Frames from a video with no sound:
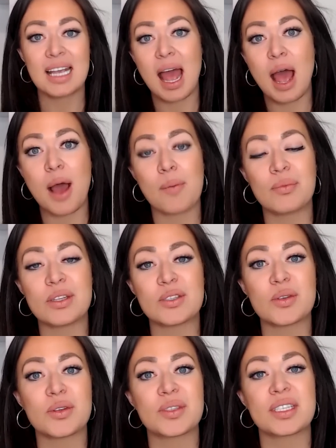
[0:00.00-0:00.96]
Um,
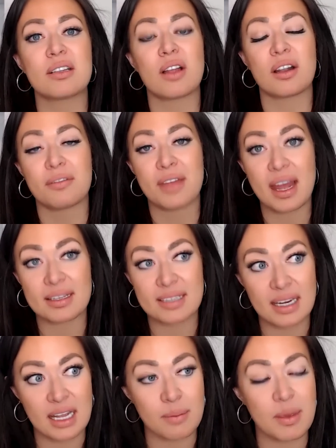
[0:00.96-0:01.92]
so you'll see a lot of that
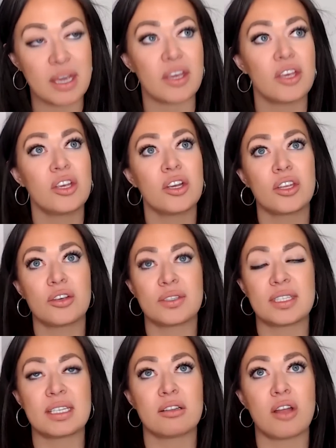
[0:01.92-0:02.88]
dynamic. You'll
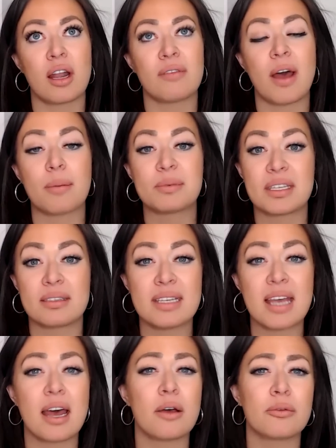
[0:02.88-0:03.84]
see a lot of ups and
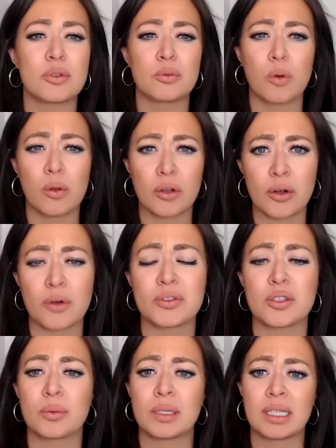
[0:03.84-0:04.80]
downs, roller
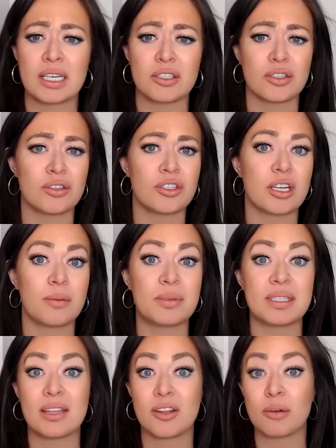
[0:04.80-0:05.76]
coaster
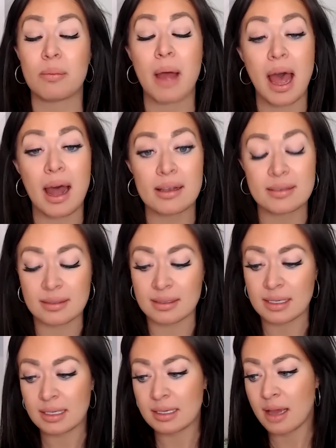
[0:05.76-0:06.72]
relationships in their
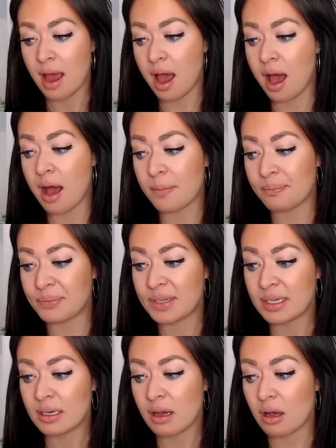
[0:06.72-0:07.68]
past. Um,
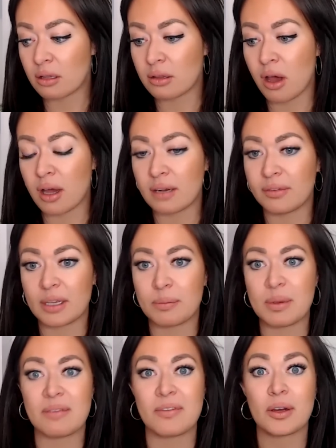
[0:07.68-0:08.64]
a lot of like
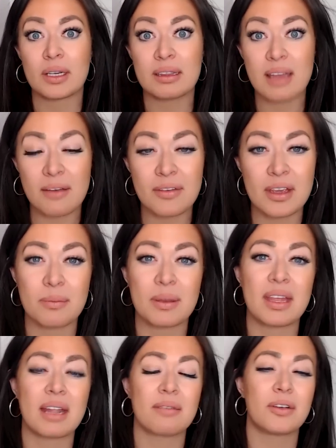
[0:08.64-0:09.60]
being very loving,
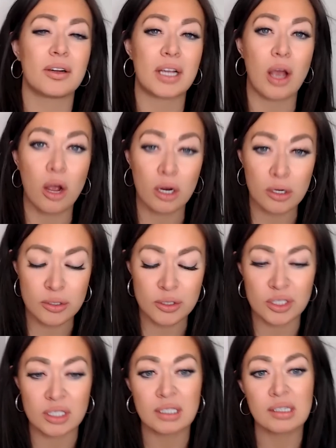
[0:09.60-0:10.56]
but then very
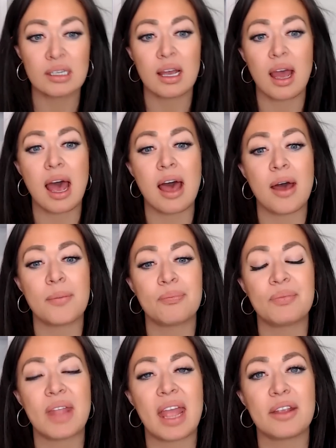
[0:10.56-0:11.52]
harsh.
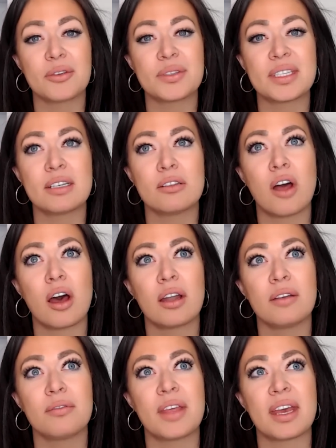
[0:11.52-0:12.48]
Um, and you'll see a lot
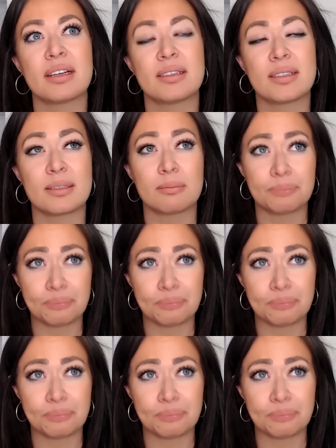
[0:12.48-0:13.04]
of this,